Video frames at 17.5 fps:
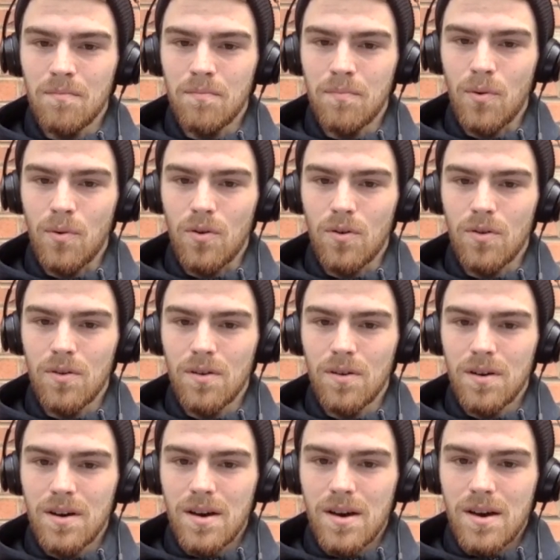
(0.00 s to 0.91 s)
But
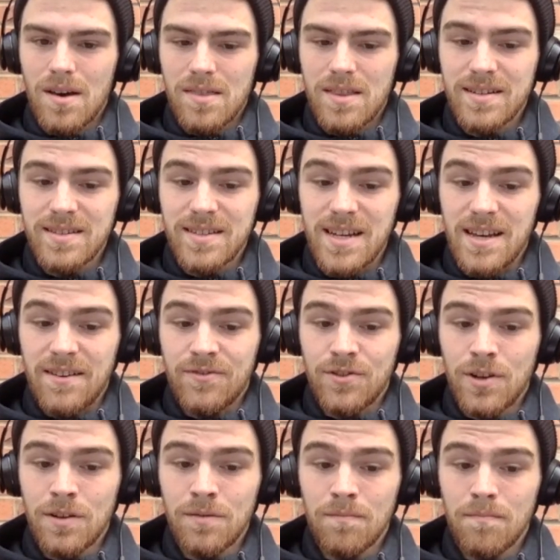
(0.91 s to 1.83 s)
this
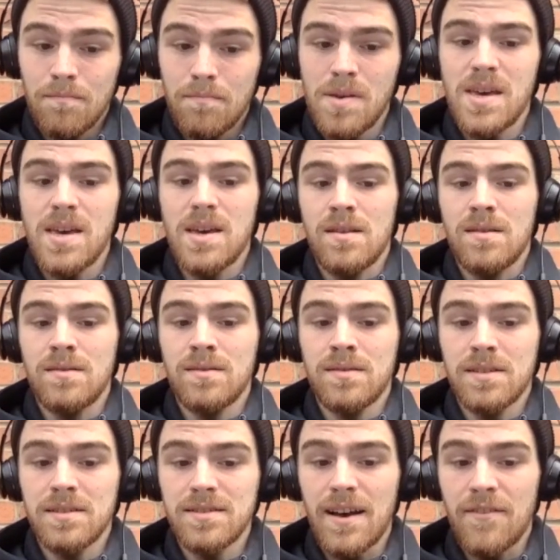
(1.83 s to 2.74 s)
evening, being
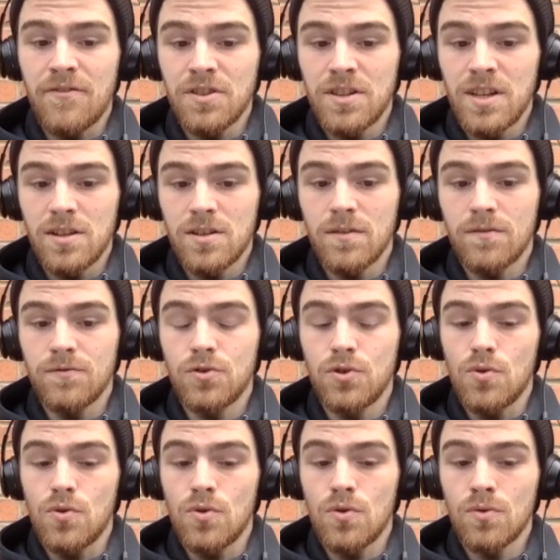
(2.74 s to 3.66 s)
the 17th of
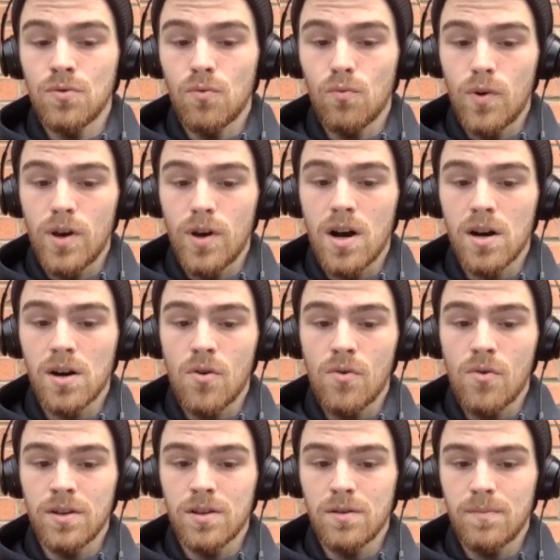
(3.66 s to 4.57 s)
June, we are
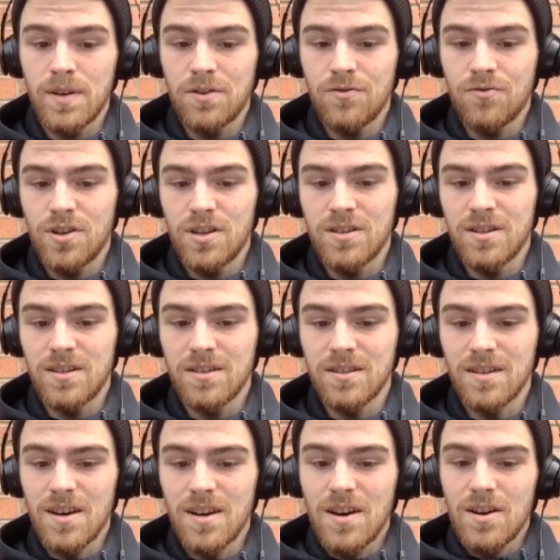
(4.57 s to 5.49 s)
going to be treated
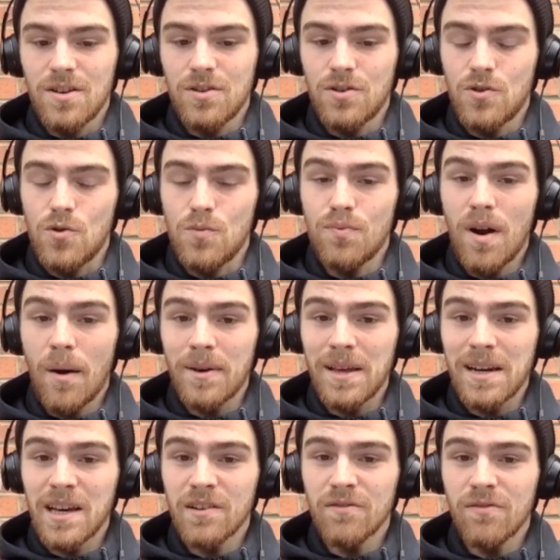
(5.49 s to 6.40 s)
to Premier
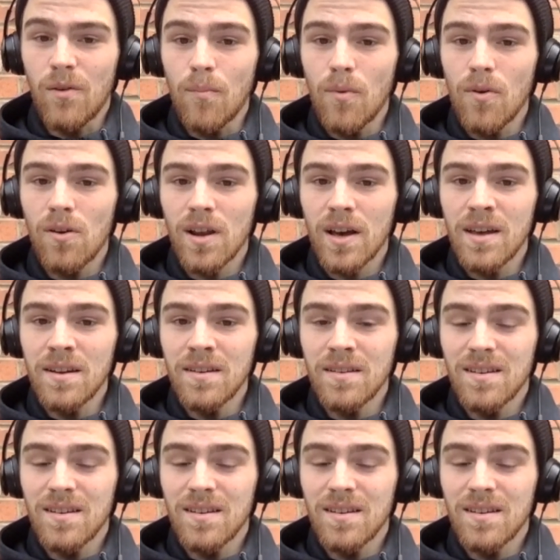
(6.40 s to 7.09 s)
League football again.